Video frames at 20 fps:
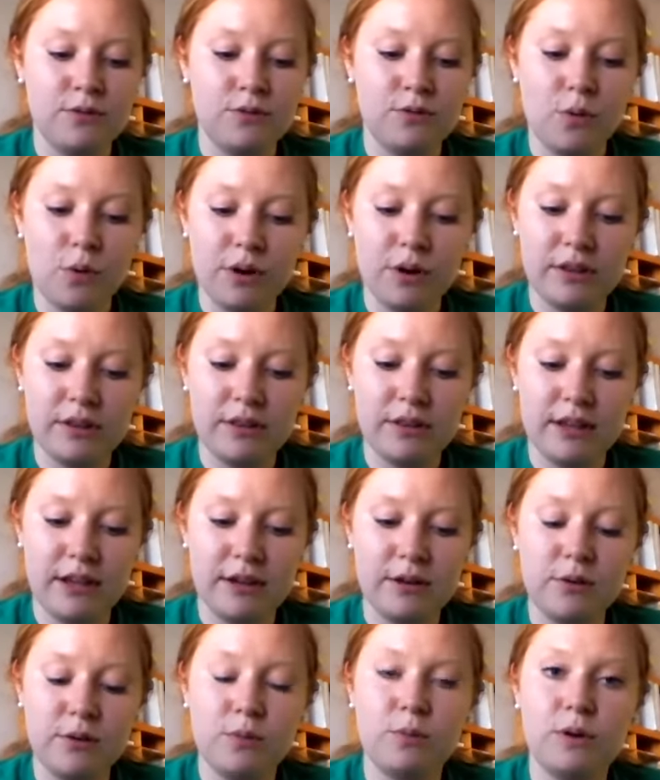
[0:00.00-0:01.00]
Fourth
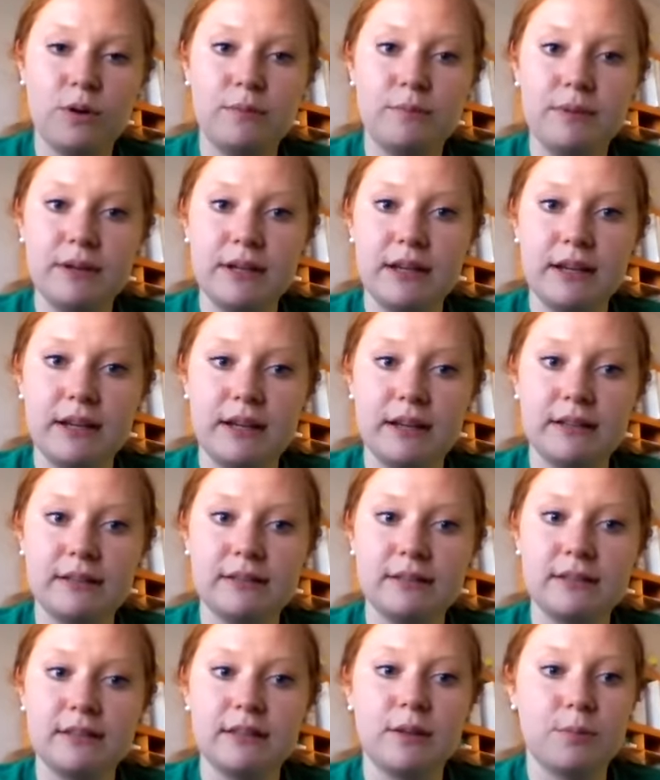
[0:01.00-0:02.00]
thing would be